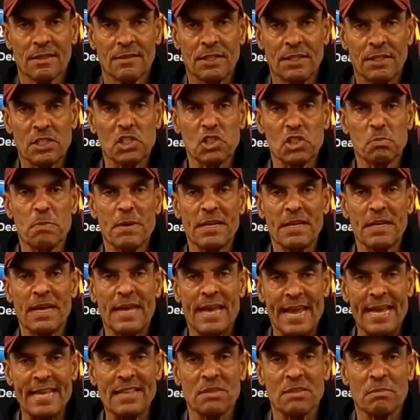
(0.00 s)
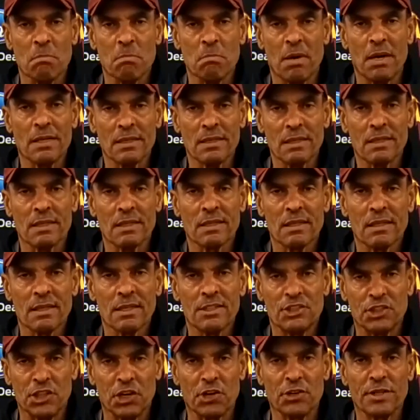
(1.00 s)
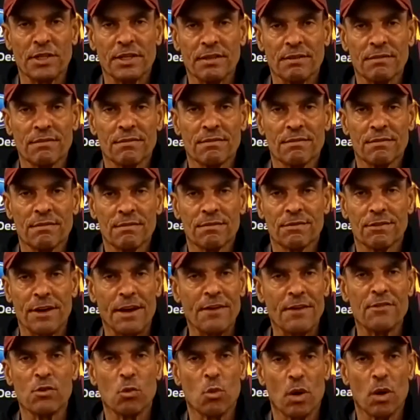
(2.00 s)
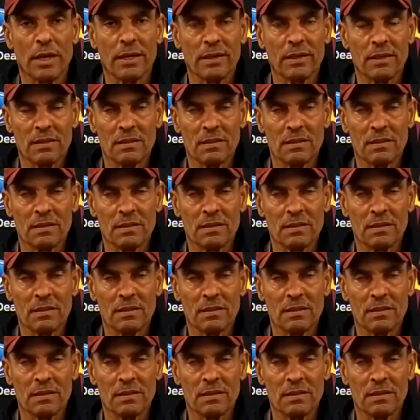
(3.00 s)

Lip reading: This has been an 8 month journey for everyone.